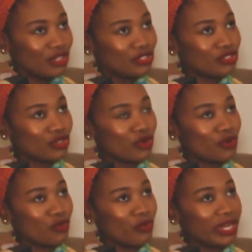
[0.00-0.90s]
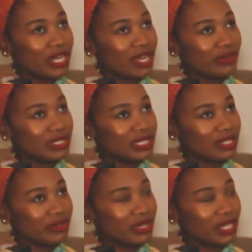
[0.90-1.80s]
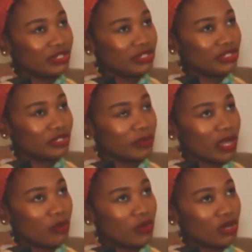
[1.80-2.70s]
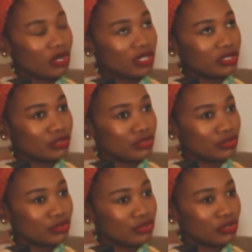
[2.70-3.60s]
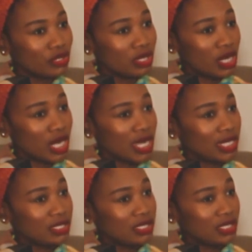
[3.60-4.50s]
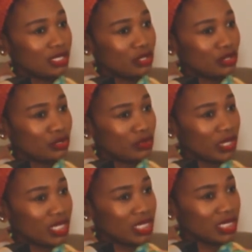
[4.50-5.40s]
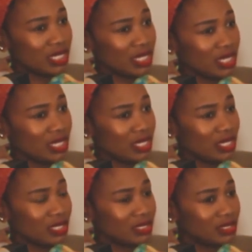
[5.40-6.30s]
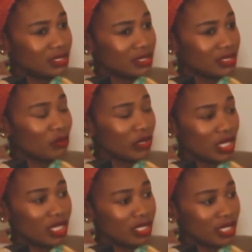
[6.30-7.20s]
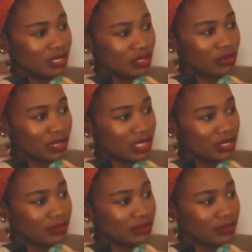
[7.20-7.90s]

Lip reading: So when I was in that relationship, I was 19, 20, somewhere there, 19, 20.